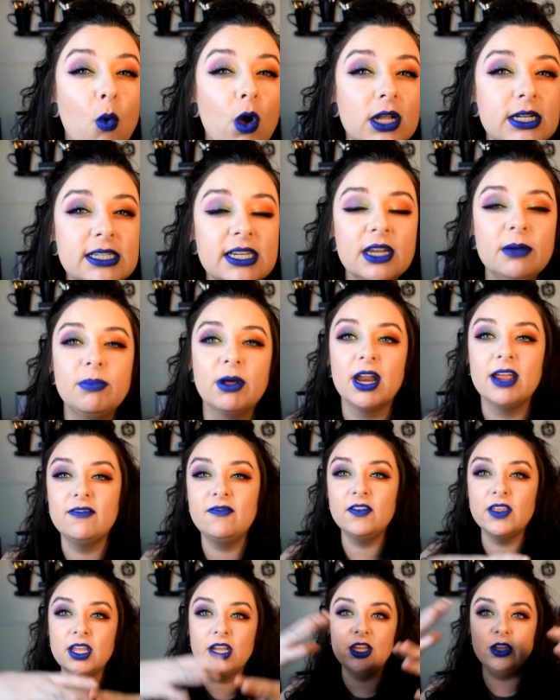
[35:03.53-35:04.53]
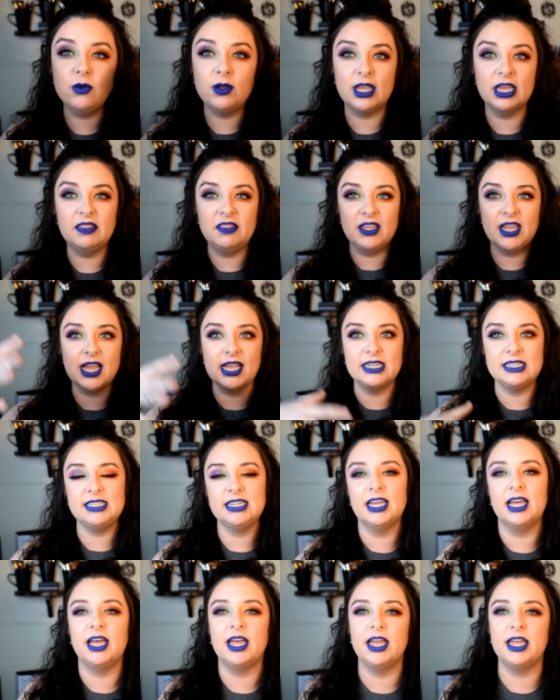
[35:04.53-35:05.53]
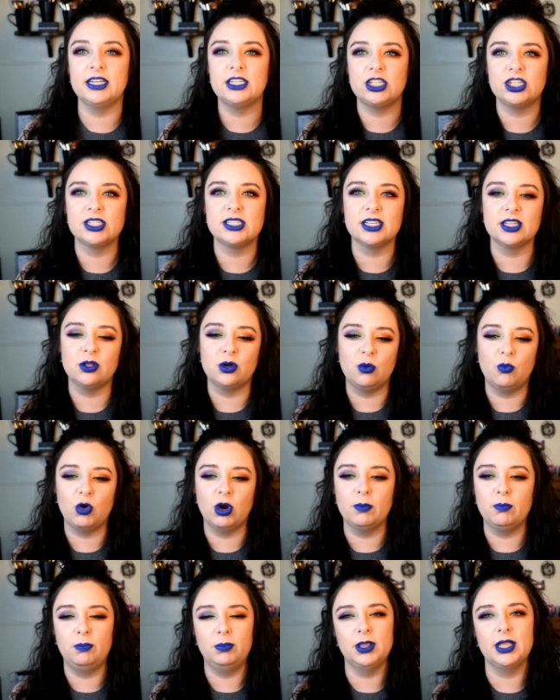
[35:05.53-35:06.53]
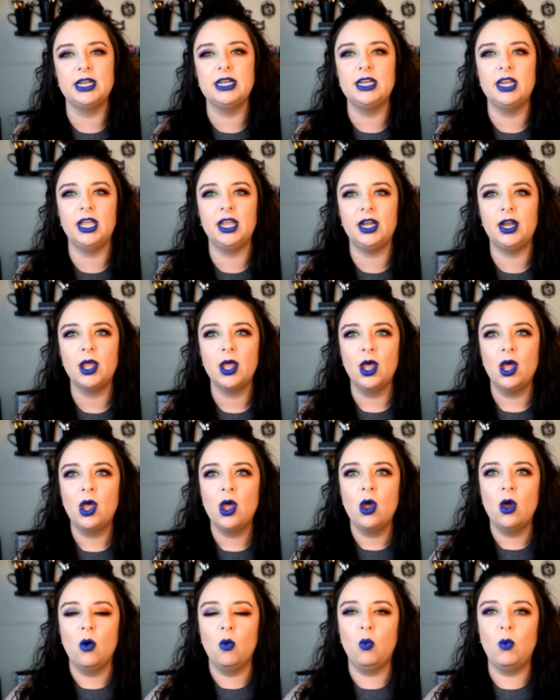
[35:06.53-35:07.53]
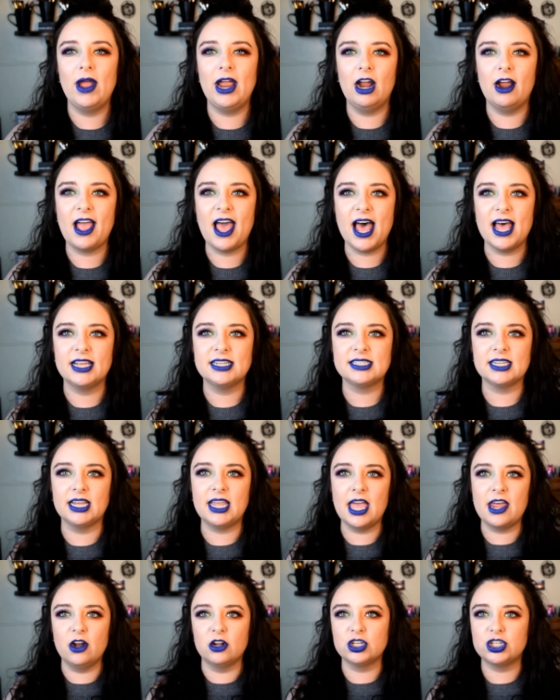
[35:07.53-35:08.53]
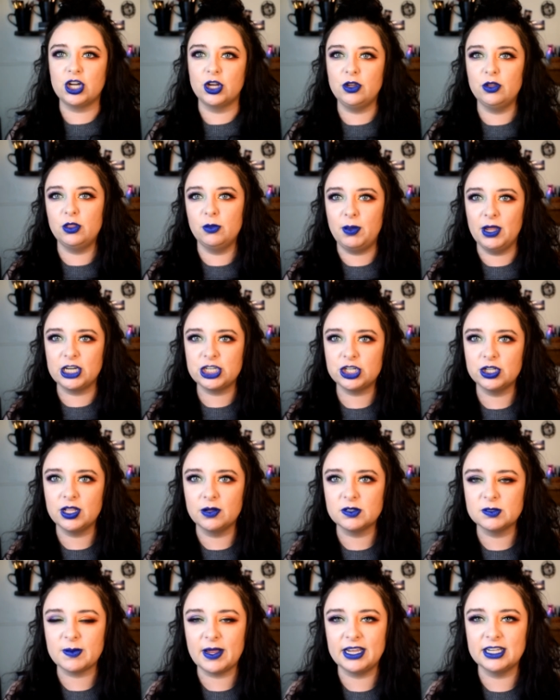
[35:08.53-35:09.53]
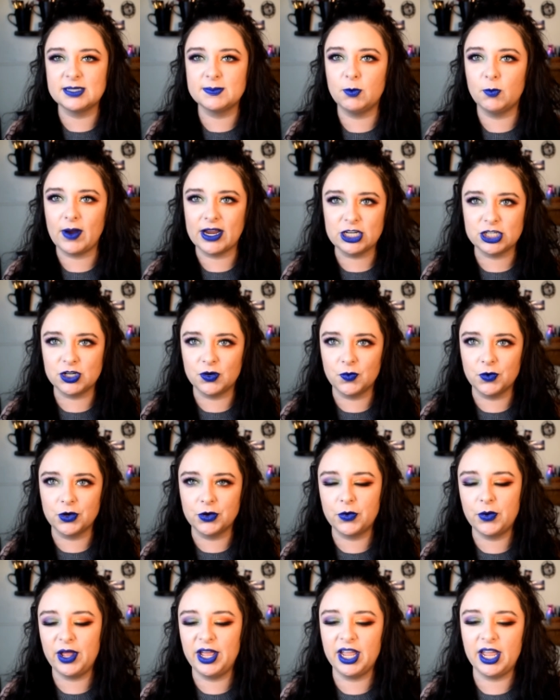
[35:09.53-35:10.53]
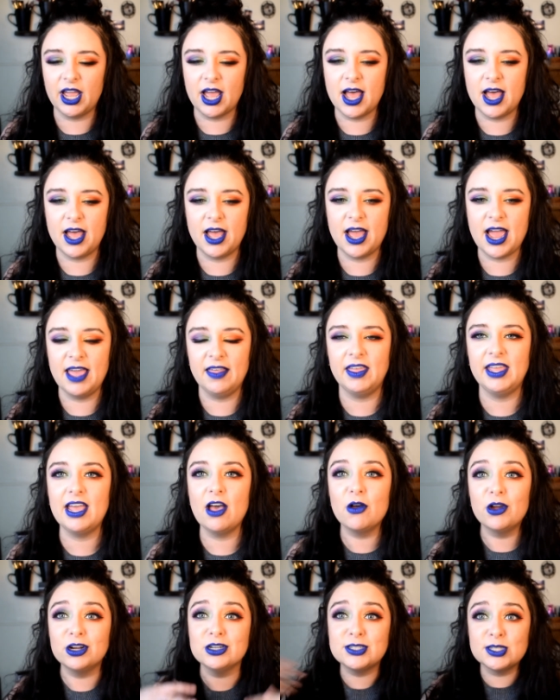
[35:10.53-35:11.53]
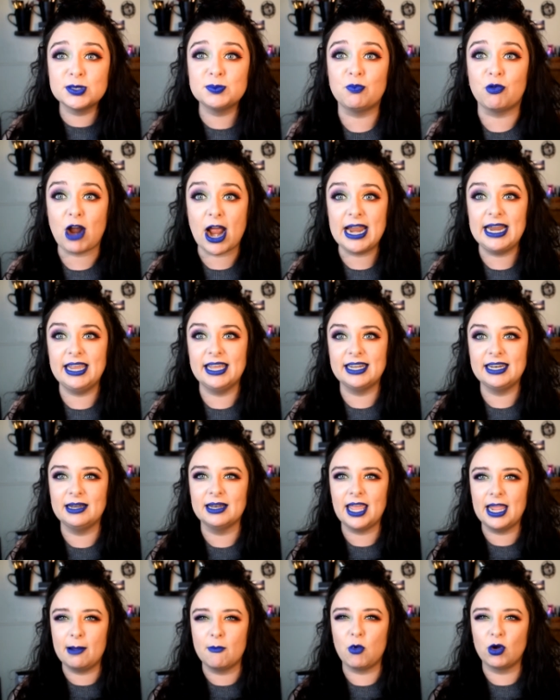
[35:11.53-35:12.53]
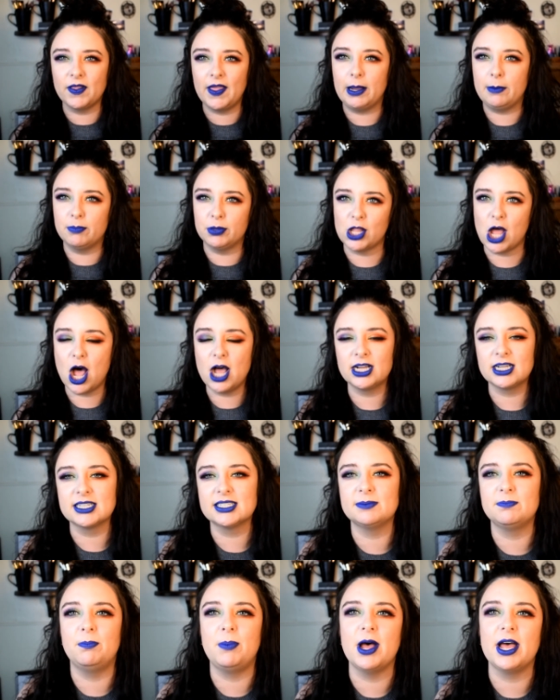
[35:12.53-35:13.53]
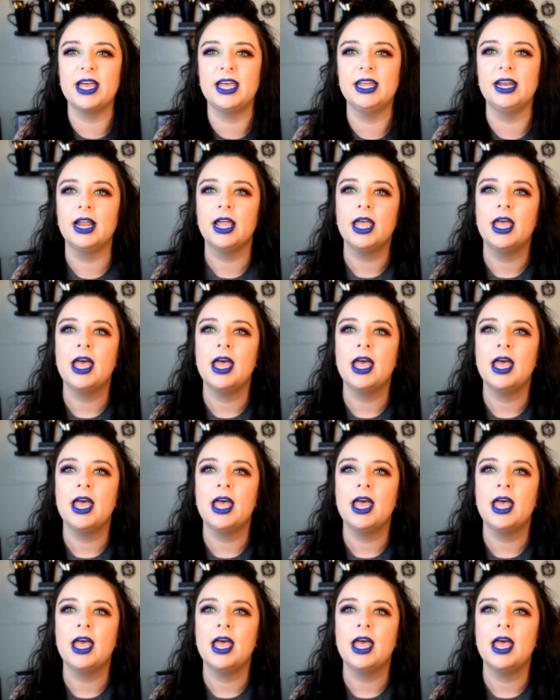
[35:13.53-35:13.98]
wanted, but I feel like you get the idea. It's just a little more blended. Whereas, again, I'll show you the picture. That was my inspiration real quick. I like how hers is bright and like more like blocks, but